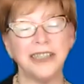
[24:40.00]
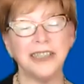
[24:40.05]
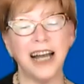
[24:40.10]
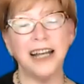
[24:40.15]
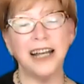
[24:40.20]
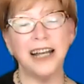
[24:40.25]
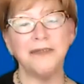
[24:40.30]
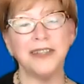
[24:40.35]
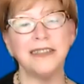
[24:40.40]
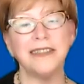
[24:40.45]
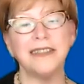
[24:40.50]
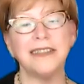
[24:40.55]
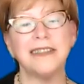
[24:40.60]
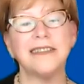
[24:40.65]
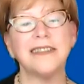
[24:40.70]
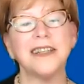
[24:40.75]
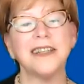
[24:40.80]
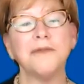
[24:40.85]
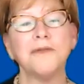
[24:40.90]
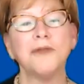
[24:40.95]
dive into
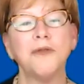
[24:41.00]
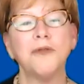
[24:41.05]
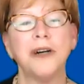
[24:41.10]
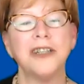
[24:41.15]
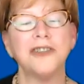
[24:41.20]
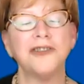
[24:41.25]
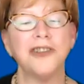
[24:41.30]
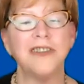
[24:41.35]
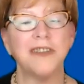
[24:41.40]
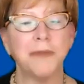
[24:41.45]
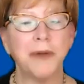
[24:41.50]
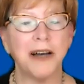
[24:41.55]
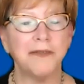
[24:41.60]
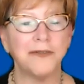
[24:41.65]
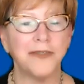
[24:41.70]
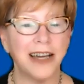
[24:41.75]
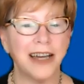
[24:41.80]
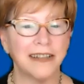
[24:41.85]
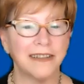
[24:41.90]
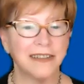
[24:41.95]
some questions
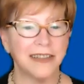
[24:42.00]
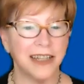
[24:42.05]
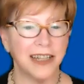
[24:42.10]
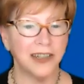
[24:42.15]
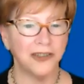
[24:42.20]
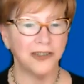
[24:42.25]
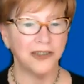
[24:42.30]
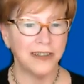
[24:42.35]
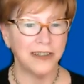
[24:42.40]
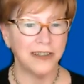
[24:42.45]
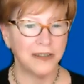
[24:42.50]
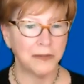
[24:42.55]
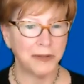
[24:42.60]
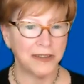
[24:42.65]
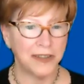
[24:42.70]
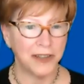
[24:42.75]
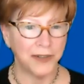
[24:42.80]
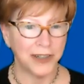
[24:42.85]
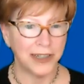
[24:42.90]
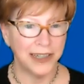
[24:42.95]
about vaccinations
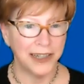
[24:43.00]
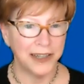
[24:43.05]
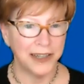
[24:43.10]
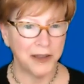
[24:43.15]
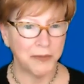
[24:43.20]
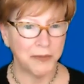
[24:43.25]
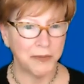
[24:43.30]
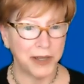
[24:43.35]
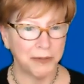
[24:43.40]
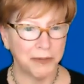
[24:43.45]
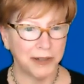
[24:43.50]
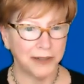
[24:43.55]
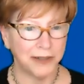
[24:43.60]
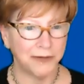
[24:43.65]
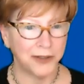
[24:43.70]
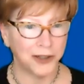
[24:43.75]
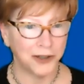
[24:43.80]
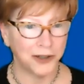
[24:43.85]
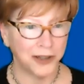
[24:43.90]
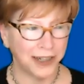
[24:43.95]
specifically that people
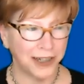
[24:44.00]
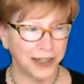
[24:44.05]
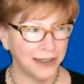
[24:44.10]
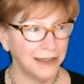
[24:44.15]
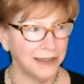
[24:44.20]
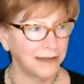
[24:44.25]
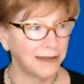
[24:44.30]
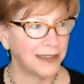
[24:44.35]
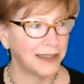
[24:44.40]
have turned in.